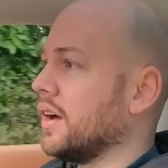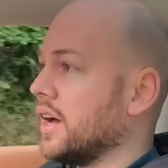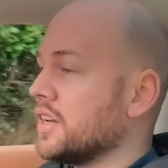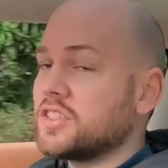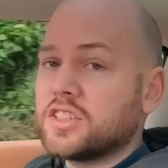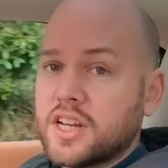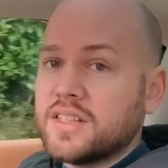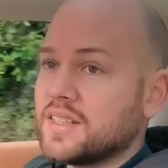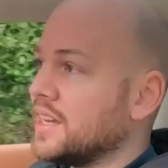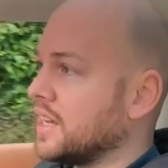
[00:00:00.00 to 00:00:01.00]
A
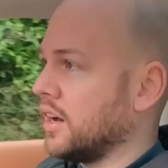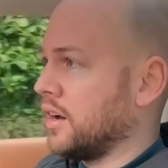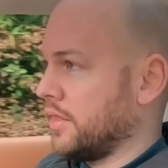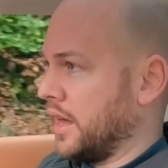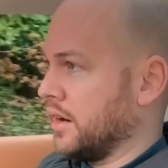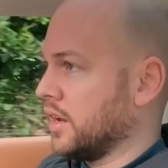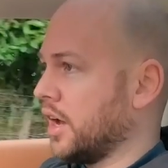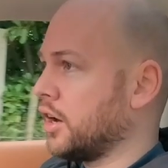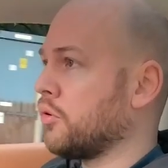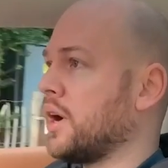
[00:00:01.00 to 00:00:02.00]
GT car then, a
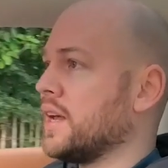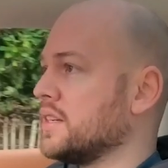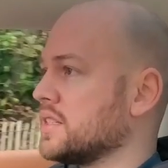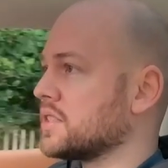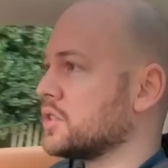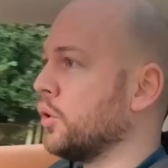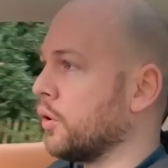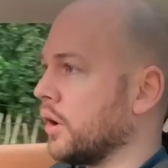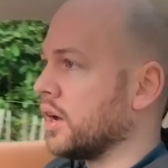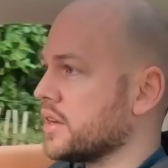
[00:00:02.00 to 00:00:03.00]
Grand Tourer.